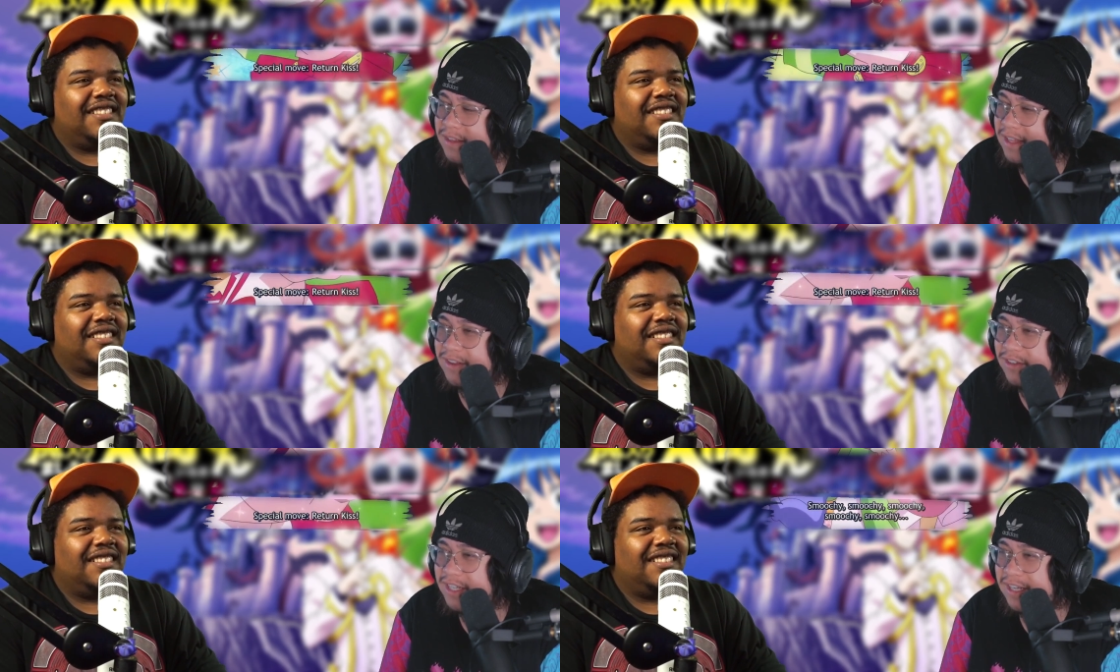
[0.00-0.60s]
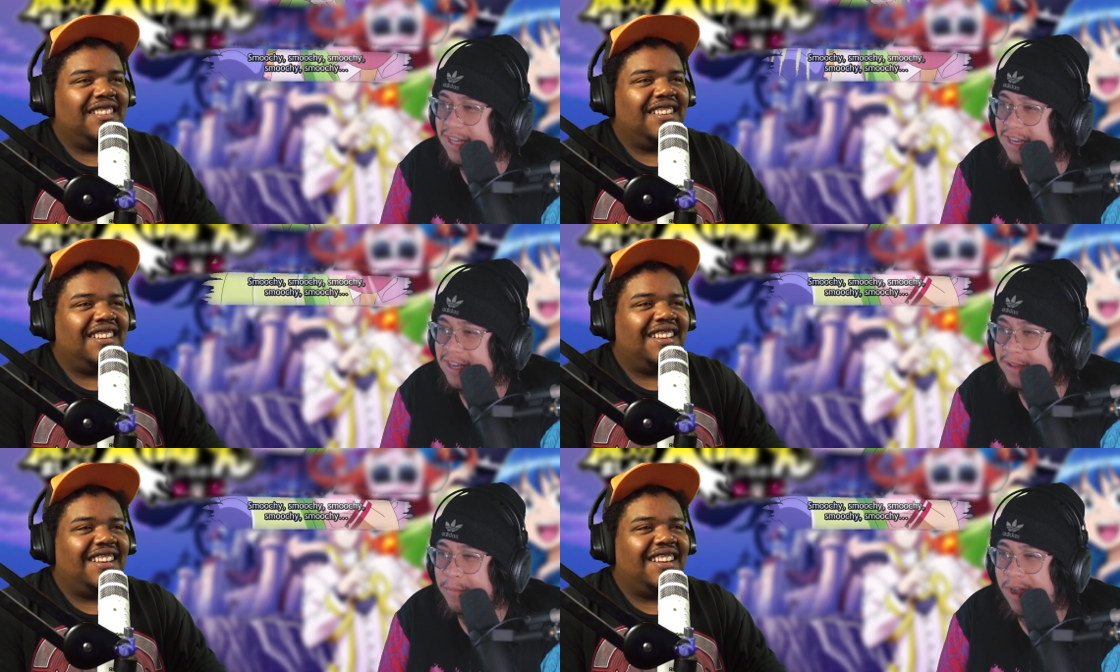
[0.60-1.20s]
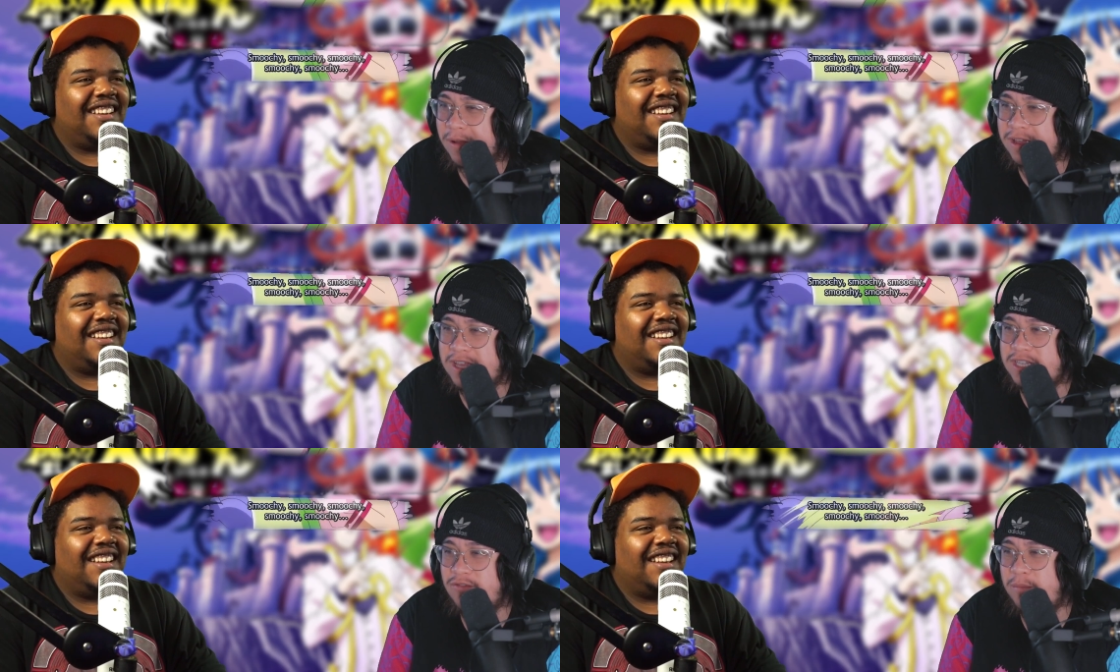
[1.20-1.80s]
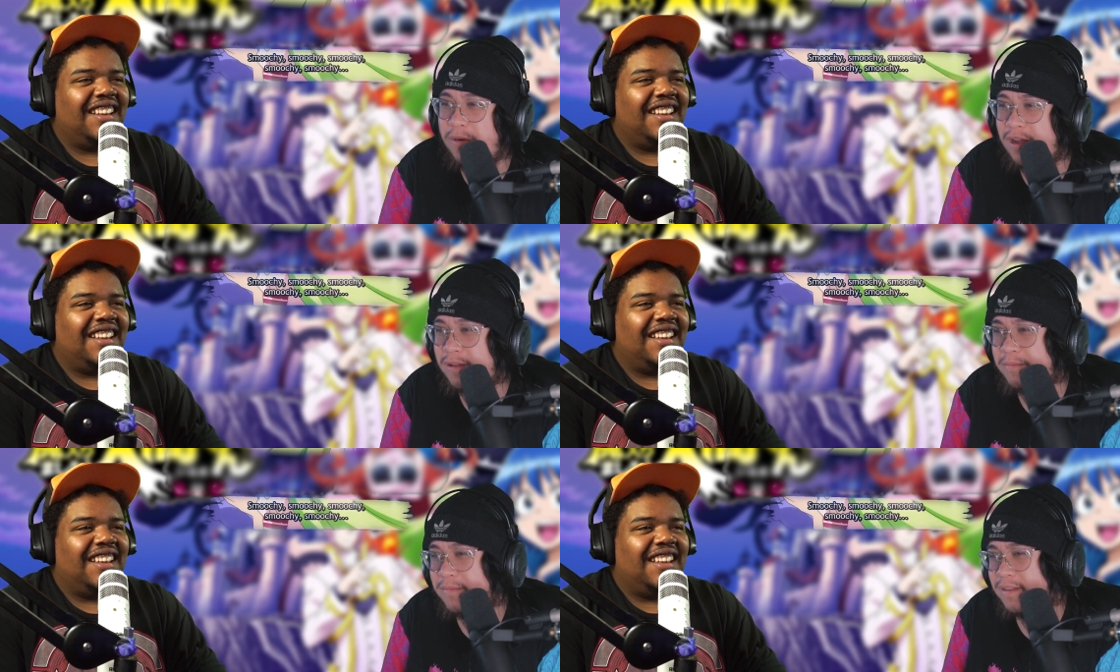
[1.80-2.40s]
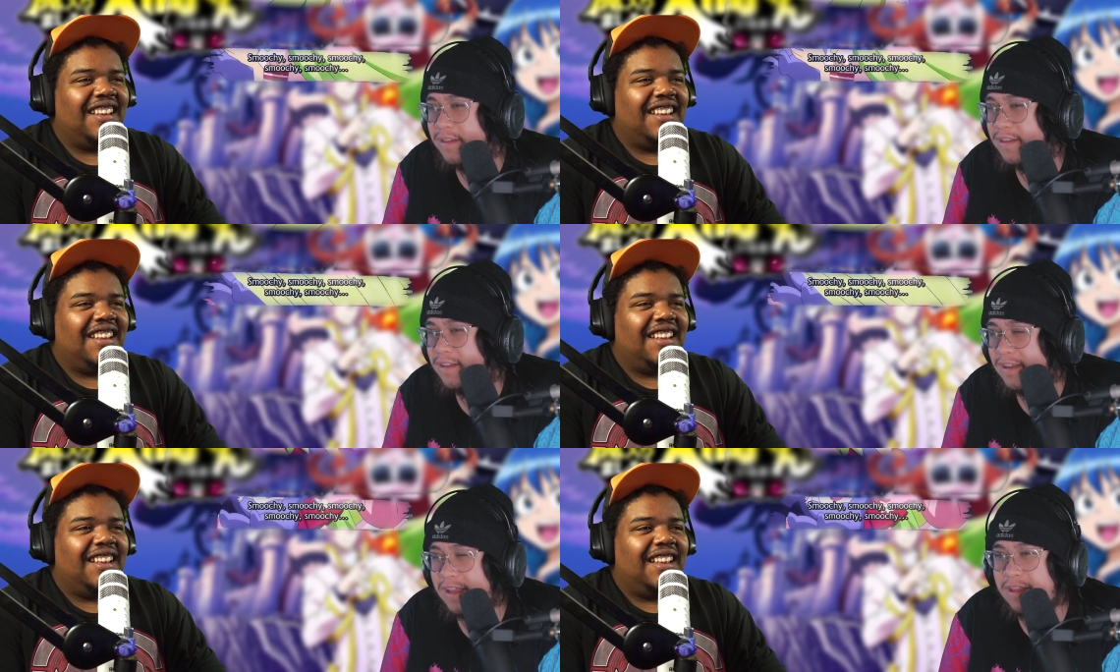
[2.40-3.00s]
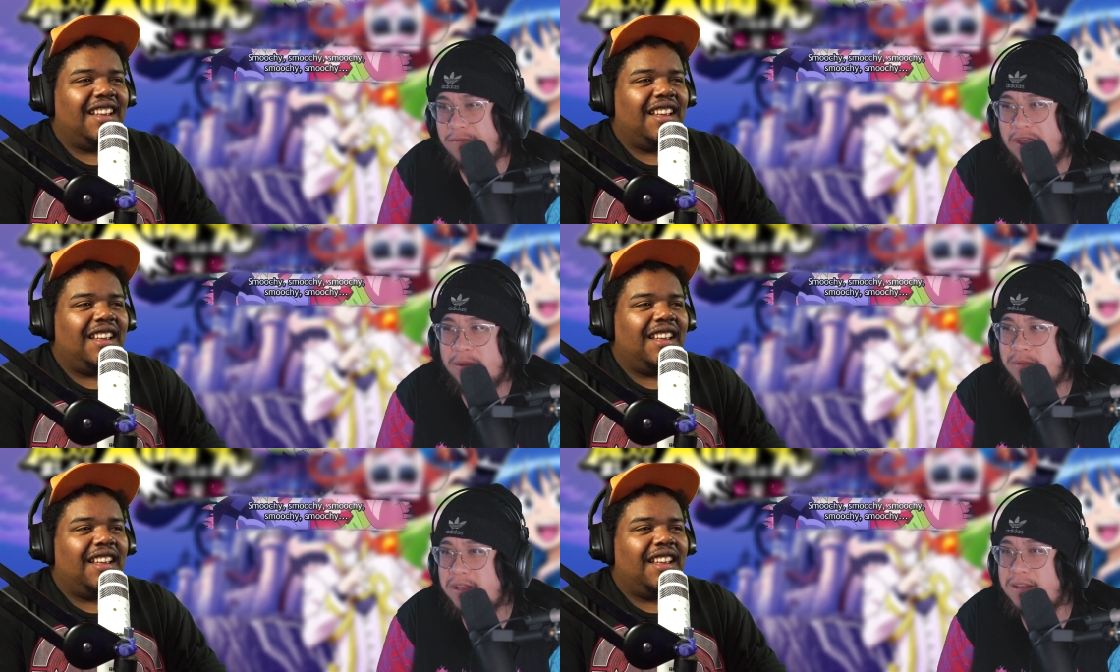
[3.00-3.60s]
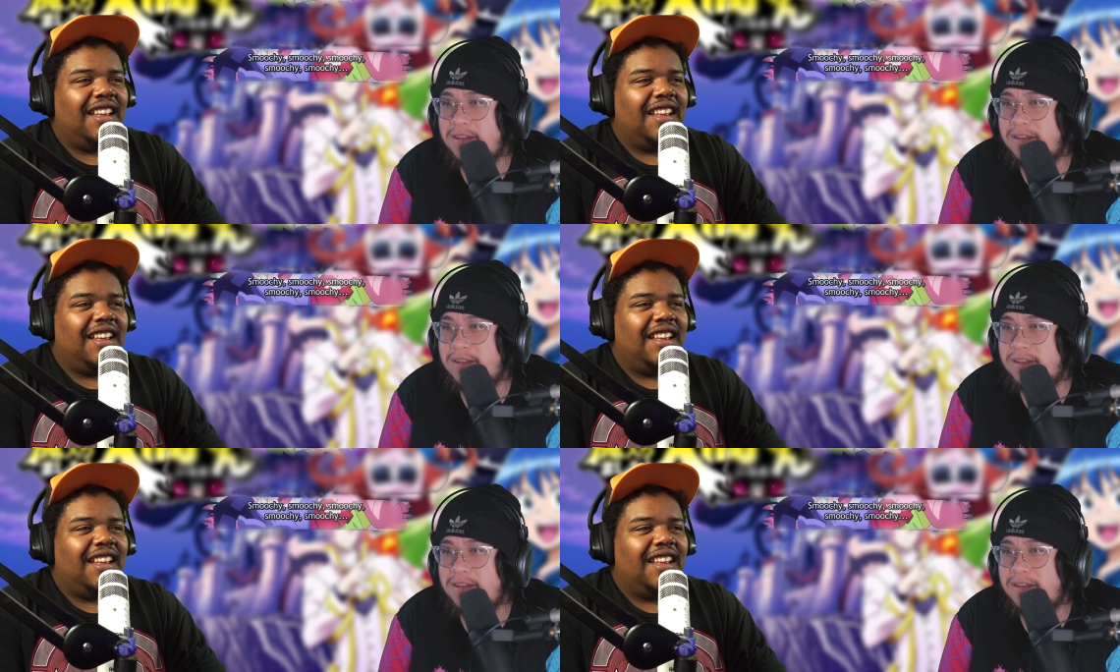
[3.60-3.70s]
Speaker 1: That's all she needed, like mom, a kiss from mom as the family.